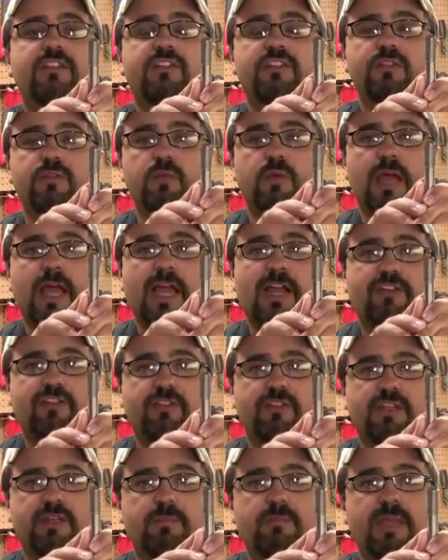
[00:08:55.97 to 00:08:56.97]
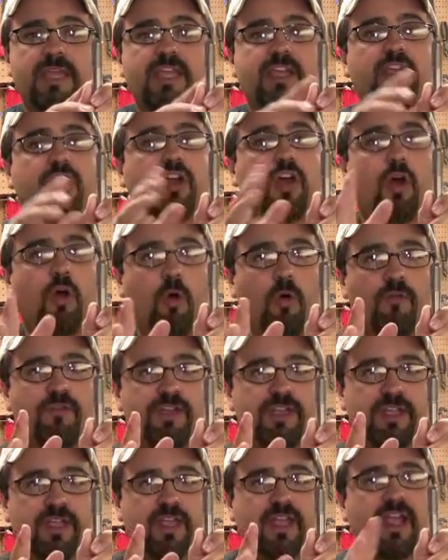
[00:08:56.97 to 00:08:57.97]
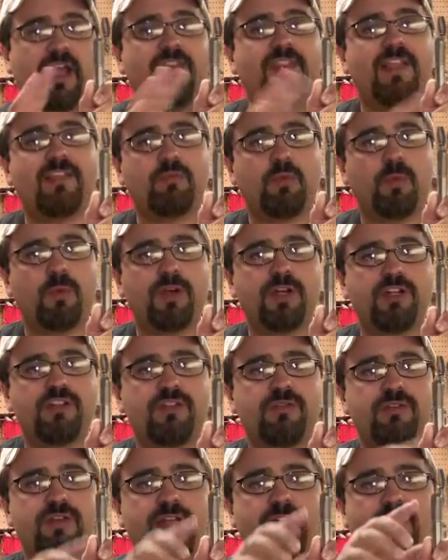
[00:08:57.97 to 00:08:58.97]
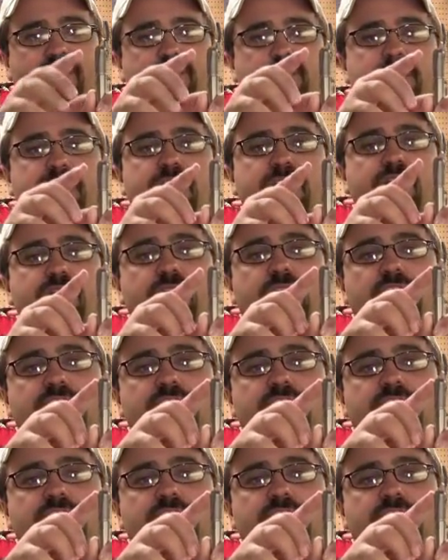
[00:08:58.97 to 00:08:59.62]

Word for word: to actually make coving. And that's what we're going to do next because